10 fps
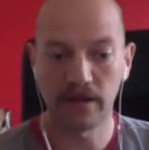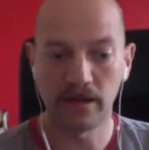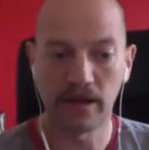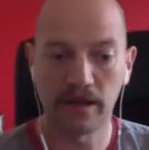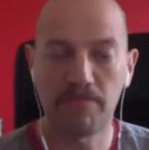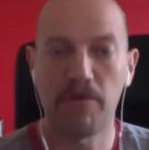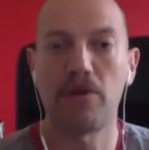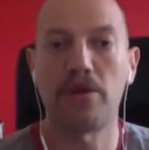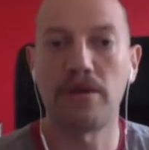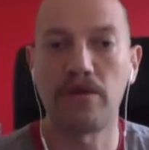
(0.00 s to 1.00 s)

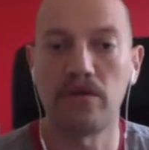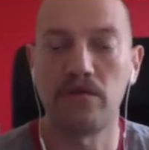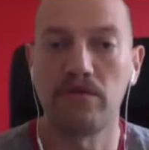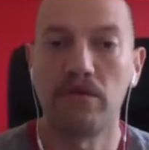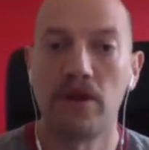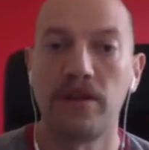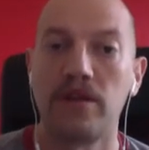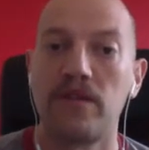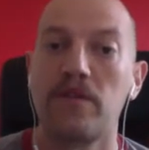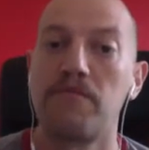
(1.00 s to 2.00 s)
exposure to
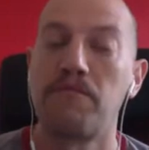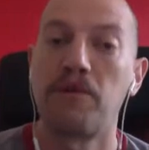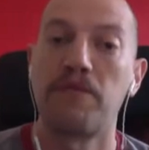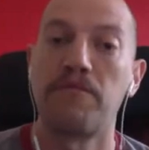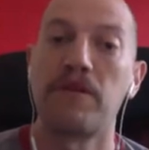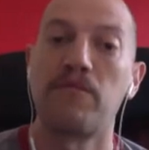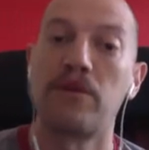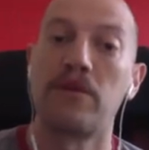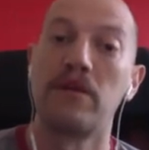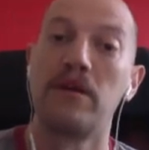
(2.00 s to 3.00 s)
writers that possibly
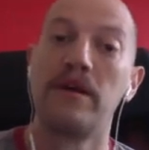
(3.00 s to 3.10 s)
wouldn't